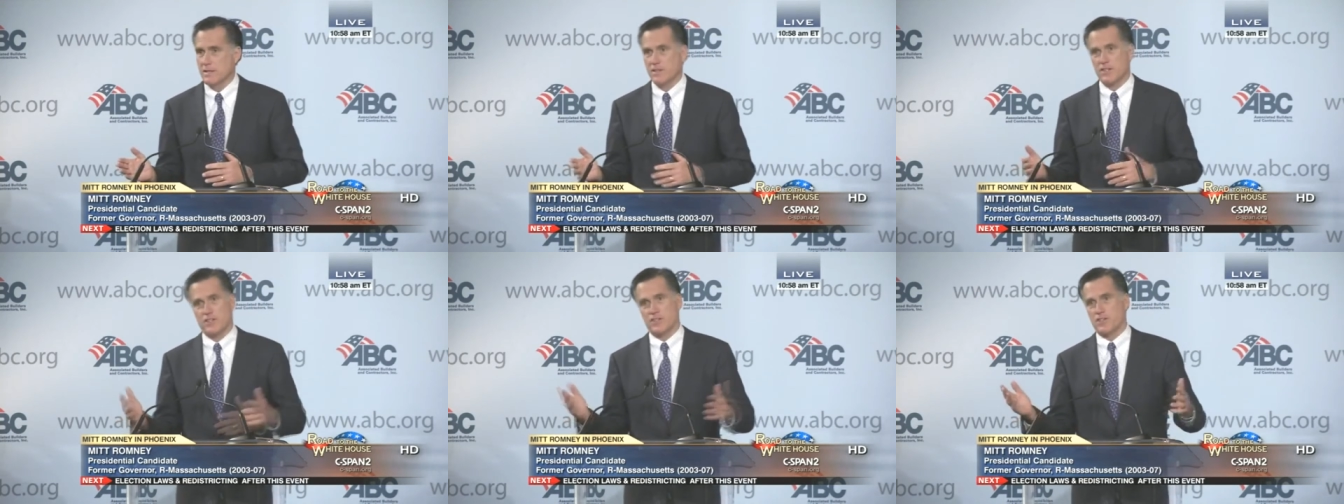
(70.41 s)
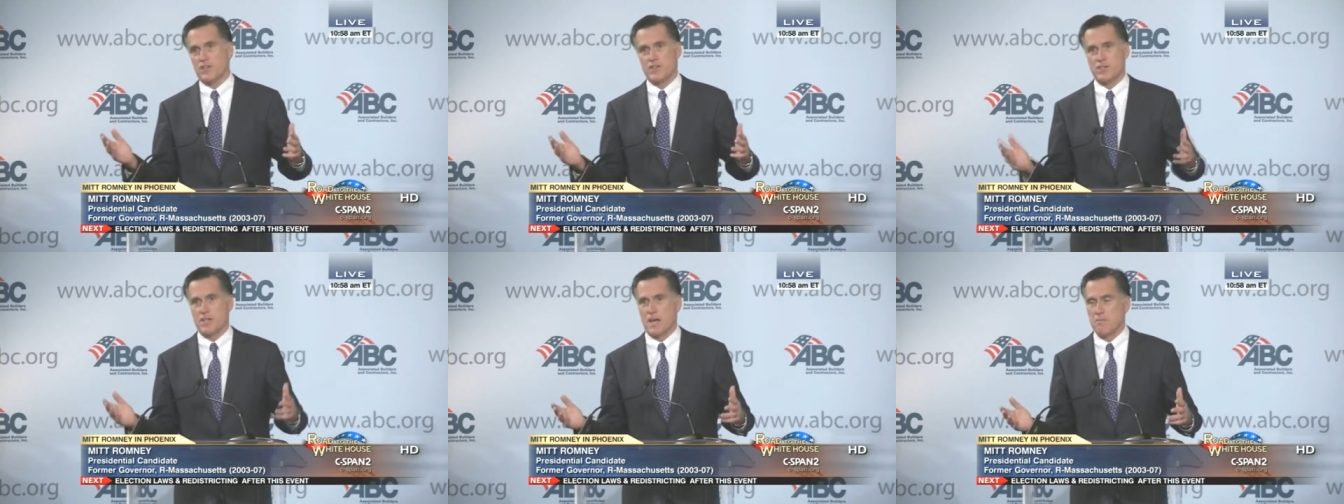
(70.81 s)
The
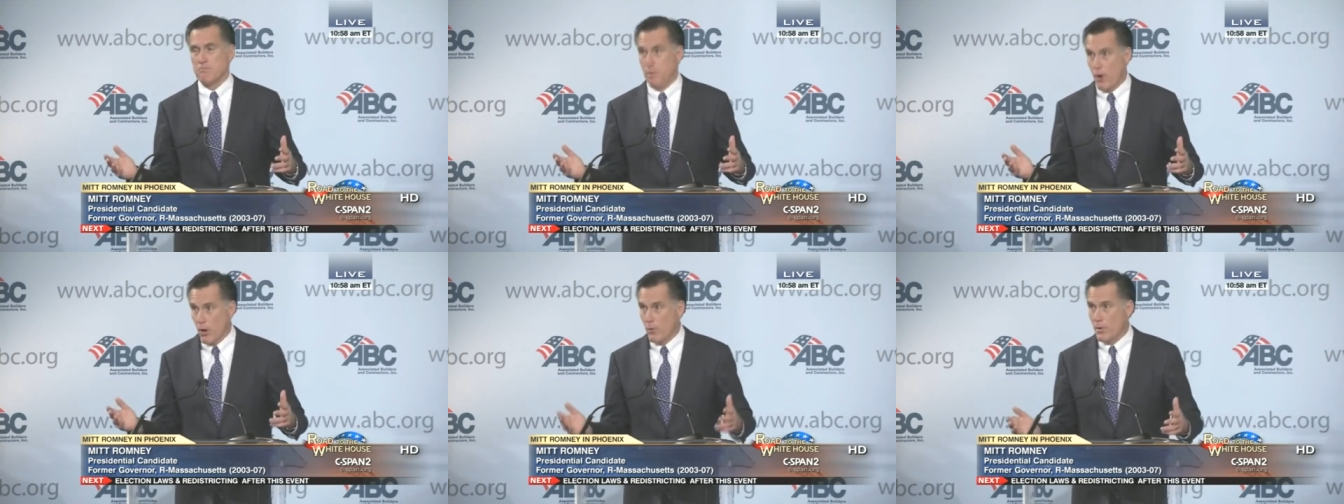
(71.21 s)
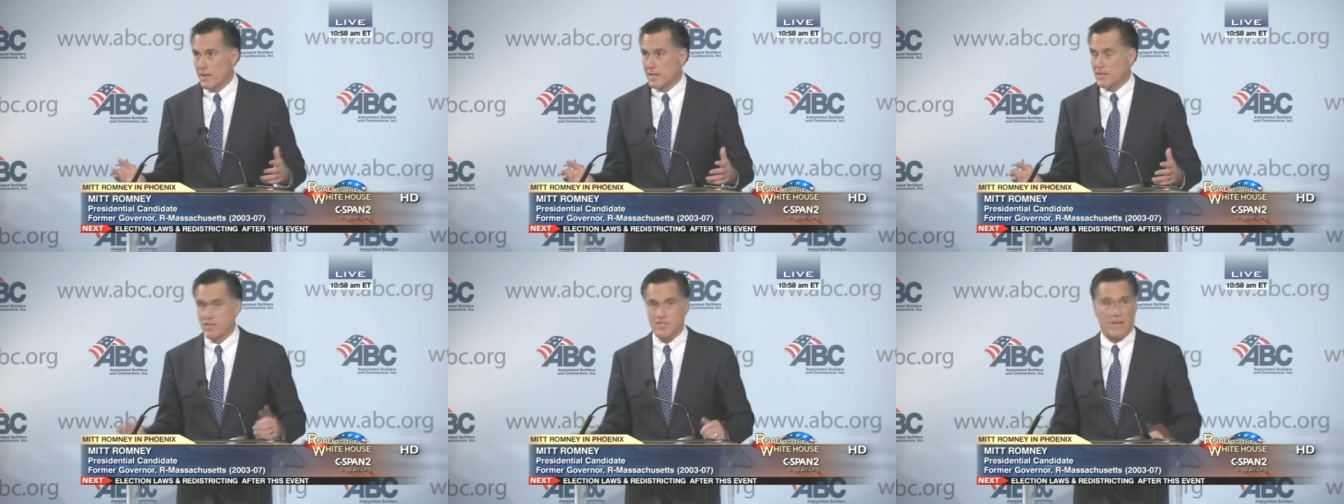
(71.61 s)
decision on
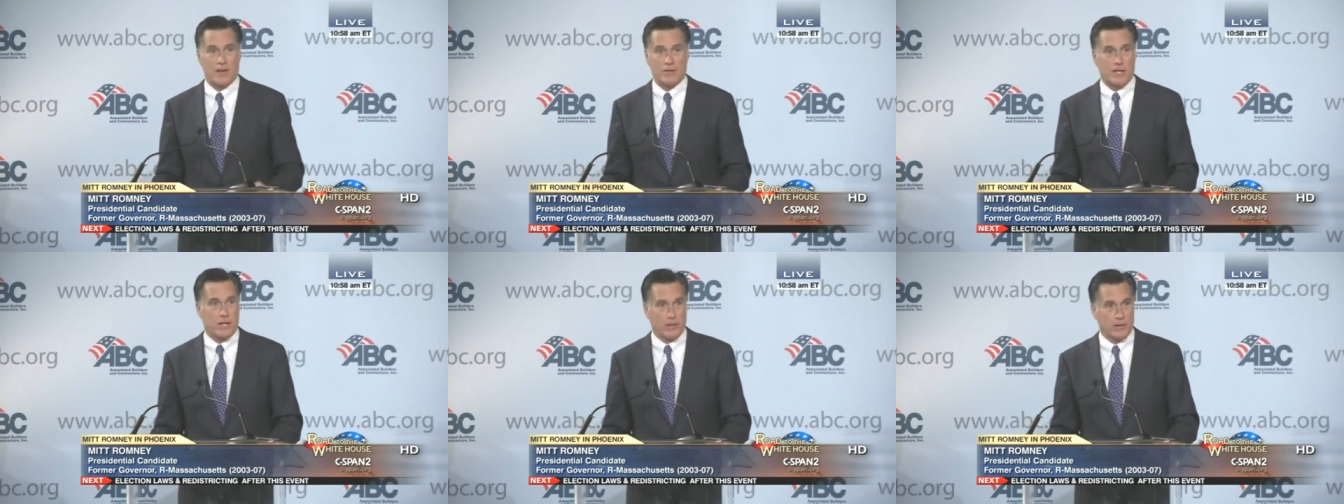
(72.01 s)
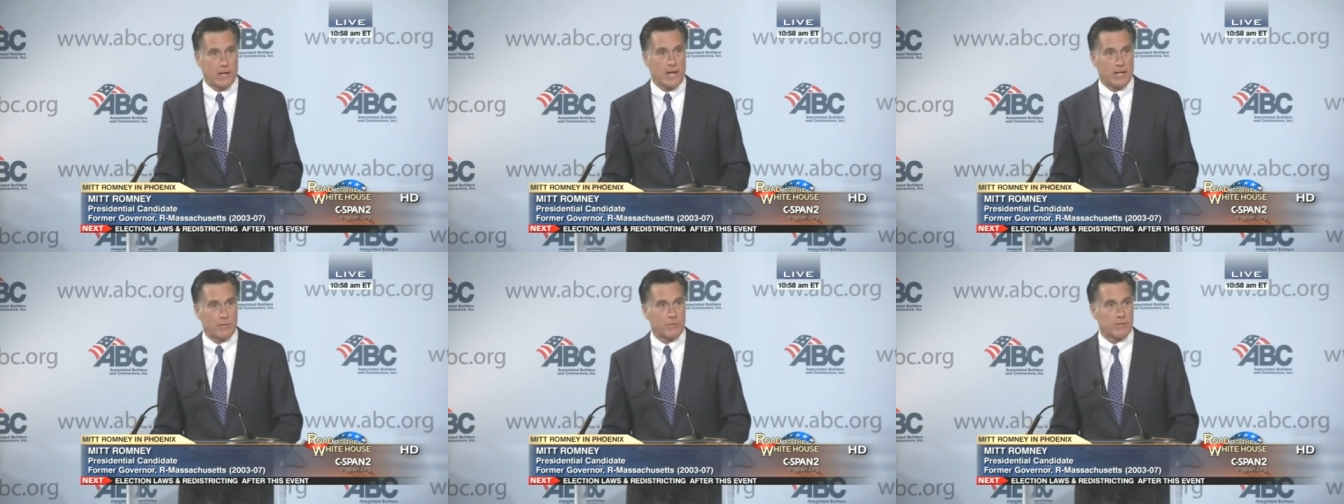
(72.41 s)
Boeing in South Carolina